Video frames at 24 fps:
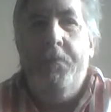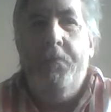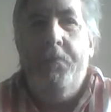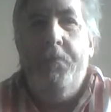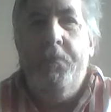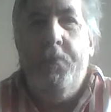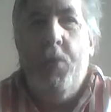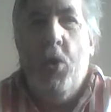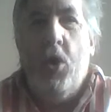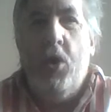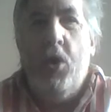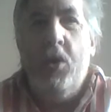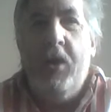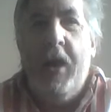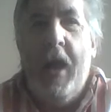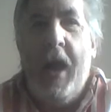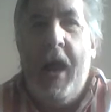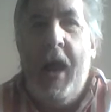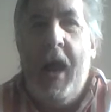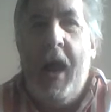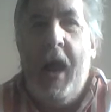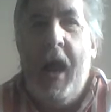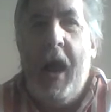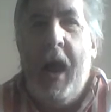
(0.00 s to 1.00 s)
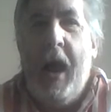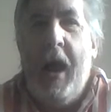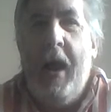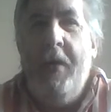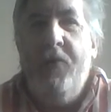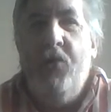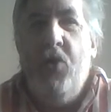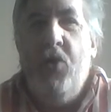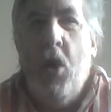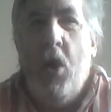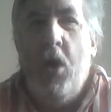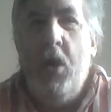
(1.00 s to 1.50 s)
board there,
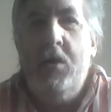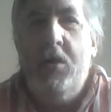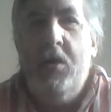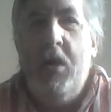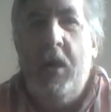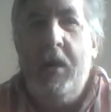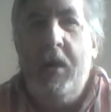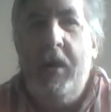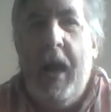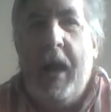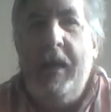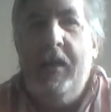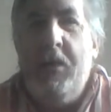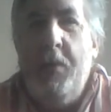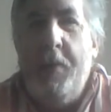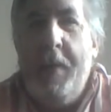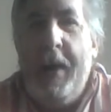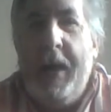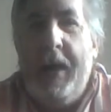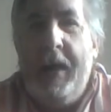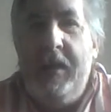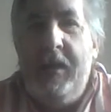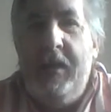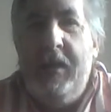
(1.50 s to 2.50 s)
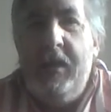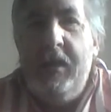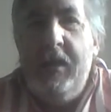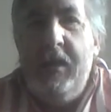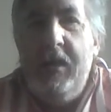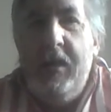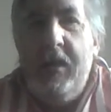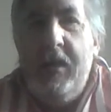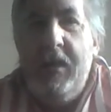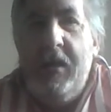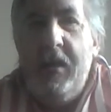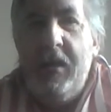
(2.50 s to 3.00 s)
I've got a database.
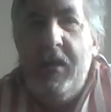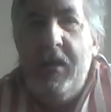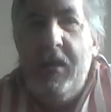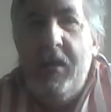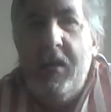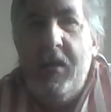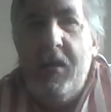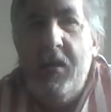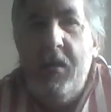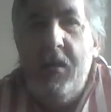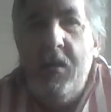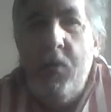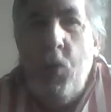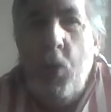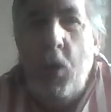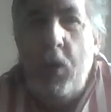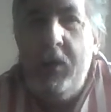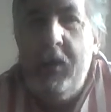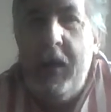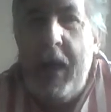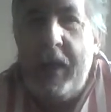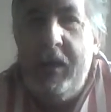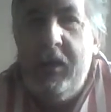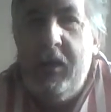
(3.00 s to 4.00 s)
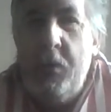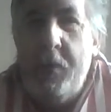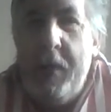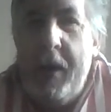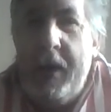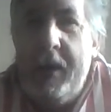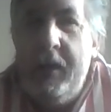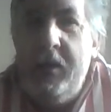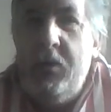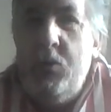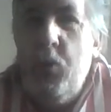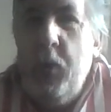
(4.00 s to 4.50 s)
One
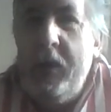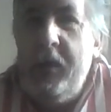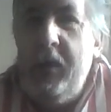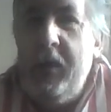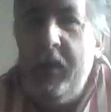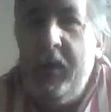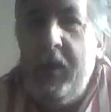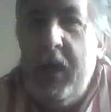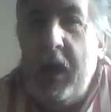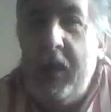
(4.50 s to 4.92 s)
database, which is a